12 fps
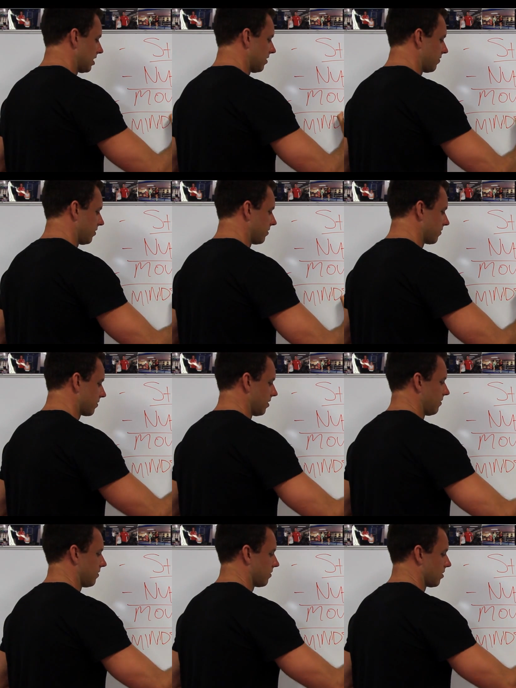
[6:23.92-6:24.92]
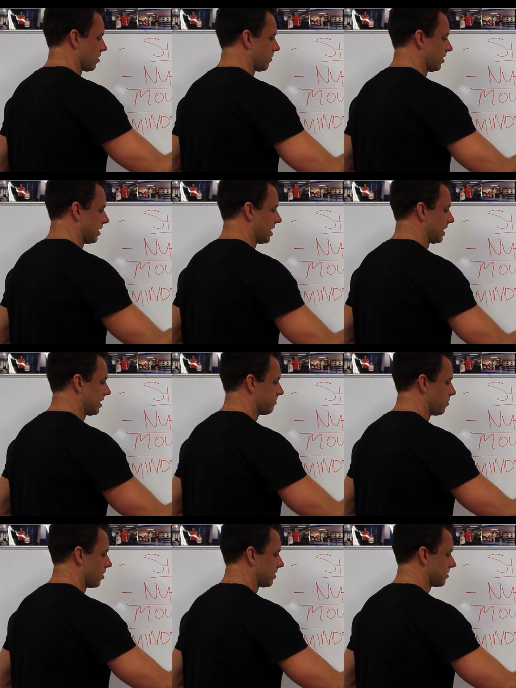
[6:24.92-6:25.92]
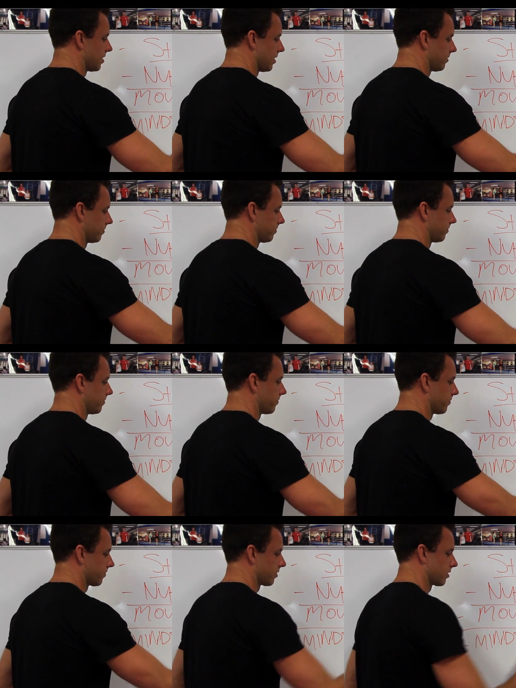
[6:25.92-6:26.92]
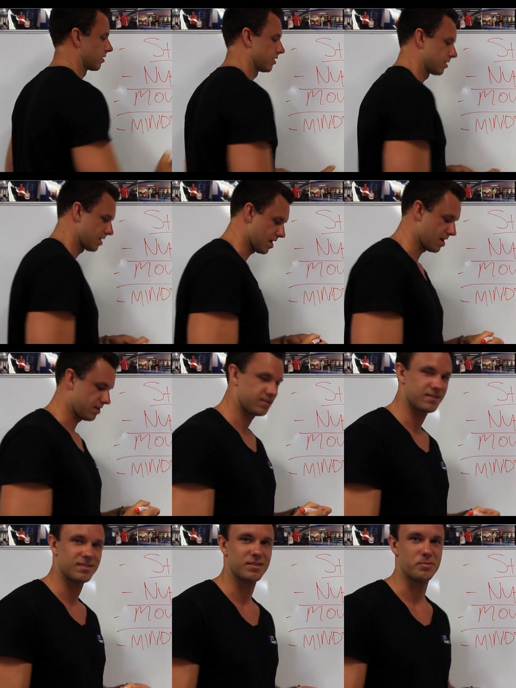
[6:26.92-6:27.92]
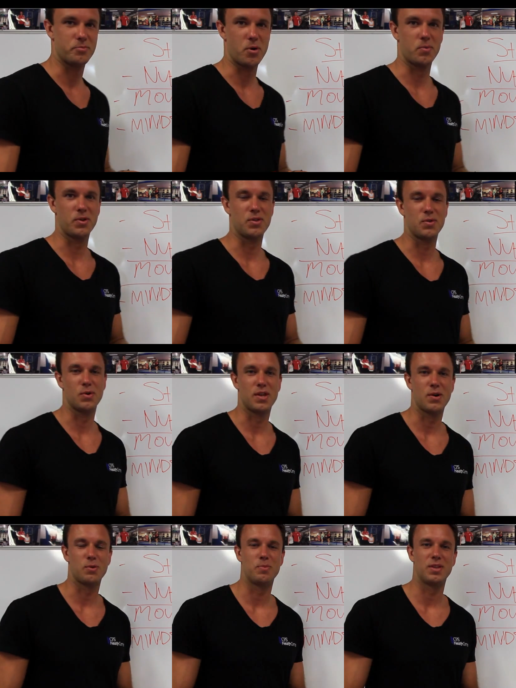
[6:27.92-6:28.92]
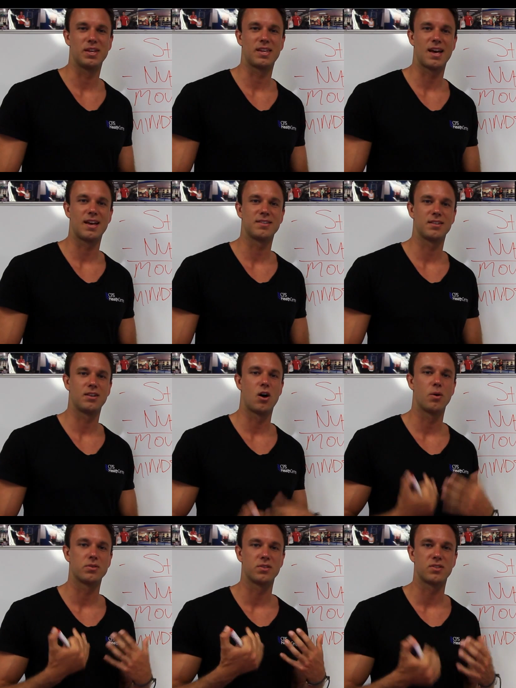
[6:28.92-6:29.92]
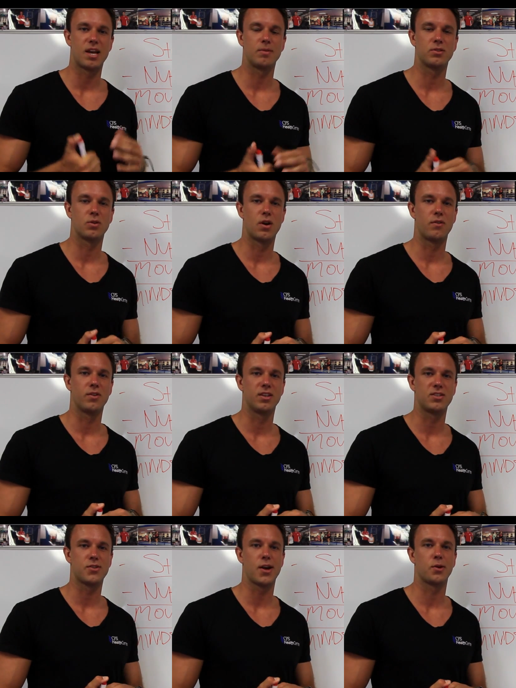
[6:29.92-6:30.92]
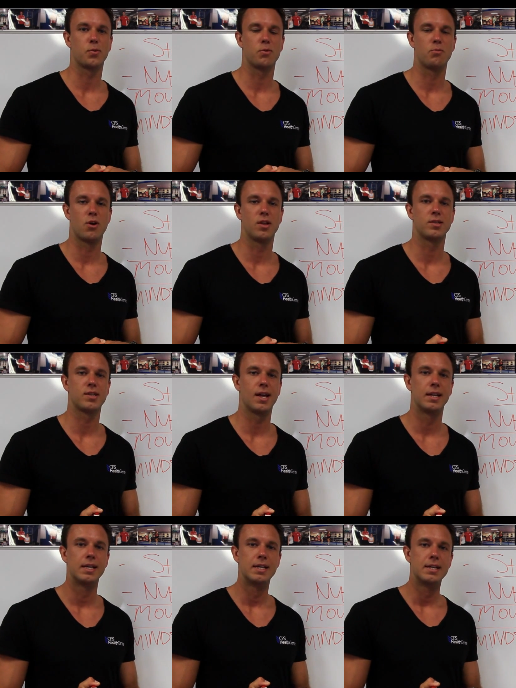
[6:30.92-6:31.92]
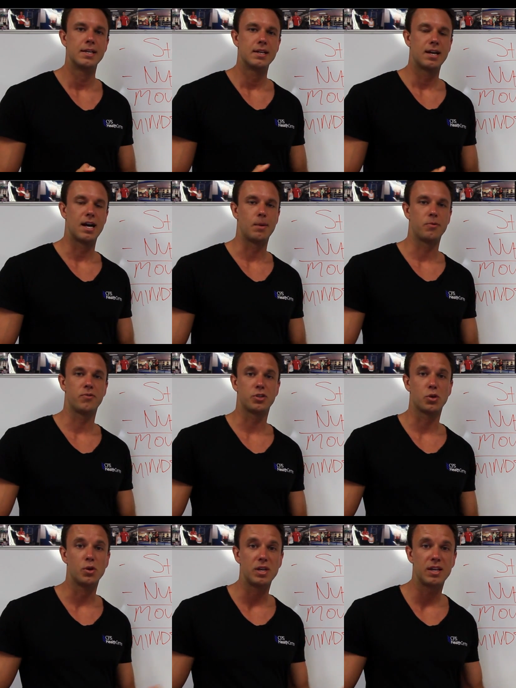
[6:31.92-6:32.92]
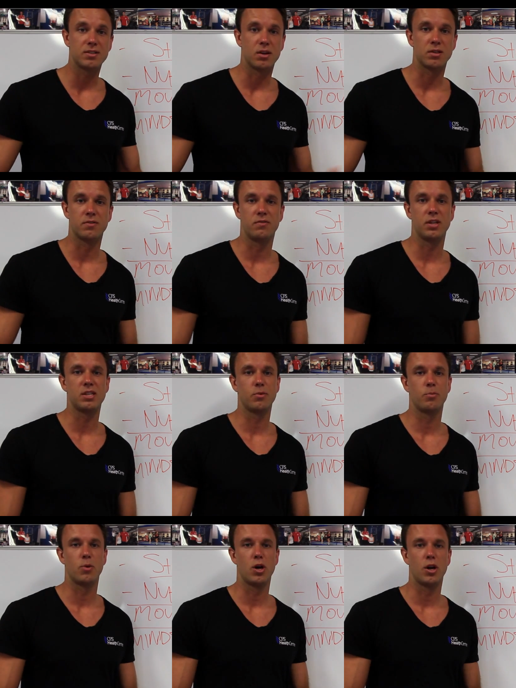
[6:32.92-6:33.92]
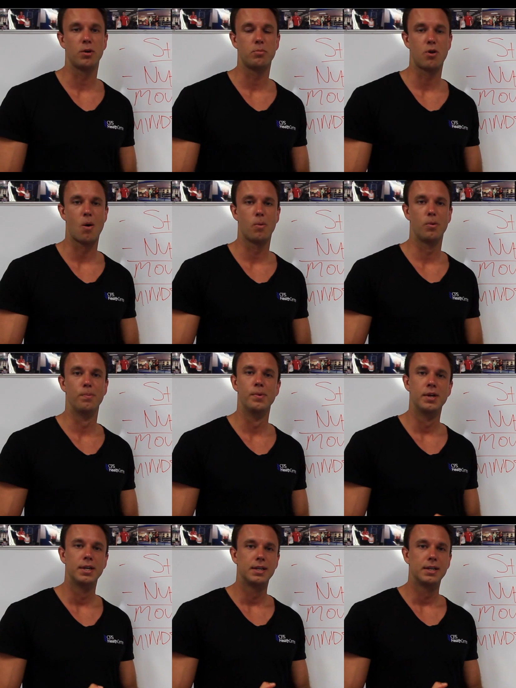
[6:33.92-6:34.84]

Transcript: if you've got a really negative mindset. Yeah, probably thought that would be the case, and I was the same too. I really struggled with mindset. For 2 years I was a victim of my own problem,